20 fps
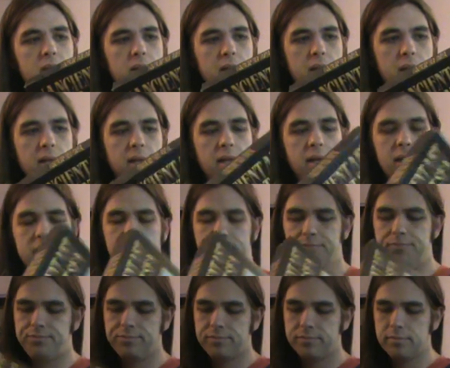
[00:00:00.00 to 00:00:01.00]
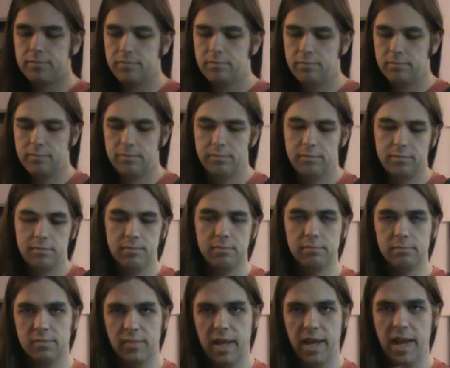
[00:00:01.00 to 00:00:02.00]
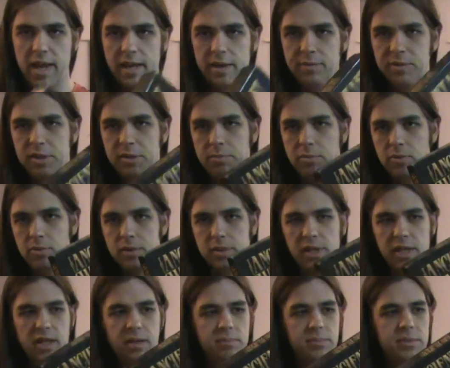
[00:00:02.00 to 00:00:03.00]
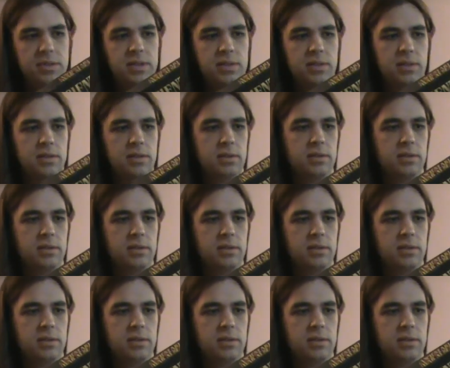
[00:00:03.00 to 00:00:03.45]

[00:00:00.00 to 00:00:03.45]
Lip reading: That they had it with the board games.